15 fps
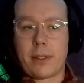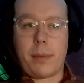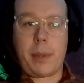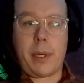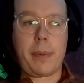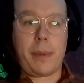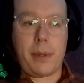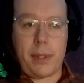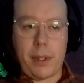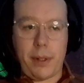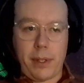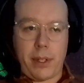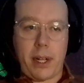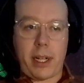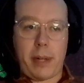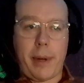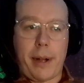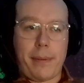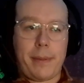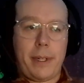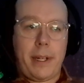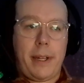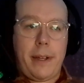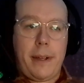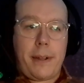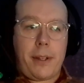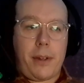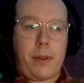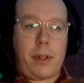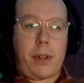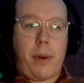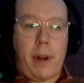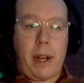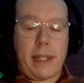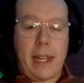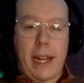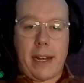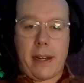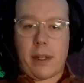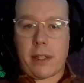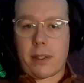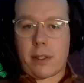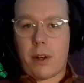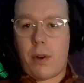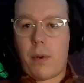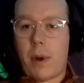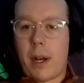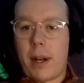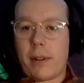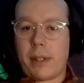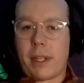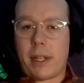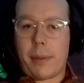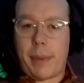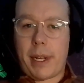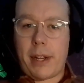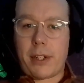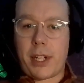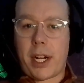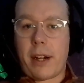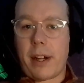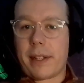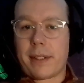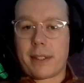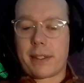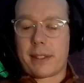So people, they talk about, you go on a date and it doesn't go well and you get your Ben and Jerry's.